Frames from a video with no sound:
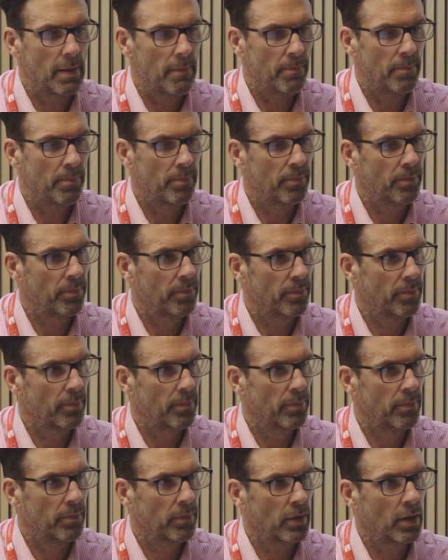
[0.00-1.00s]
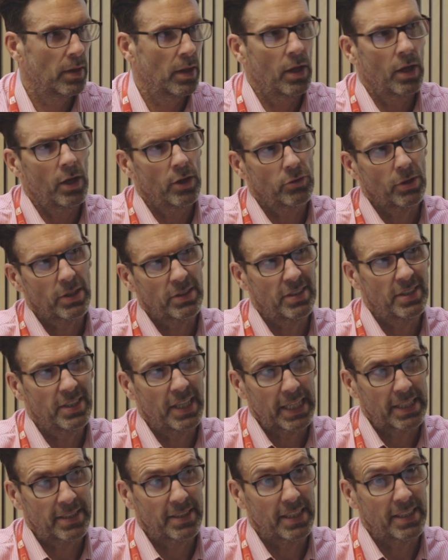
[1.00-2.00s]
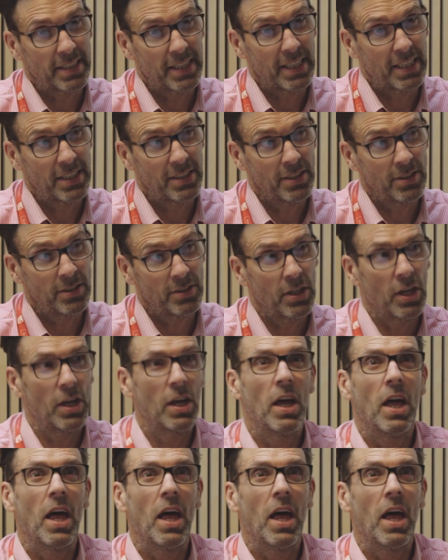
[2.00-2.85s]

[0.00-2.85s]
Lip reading: Yeah. So that's in-text citations.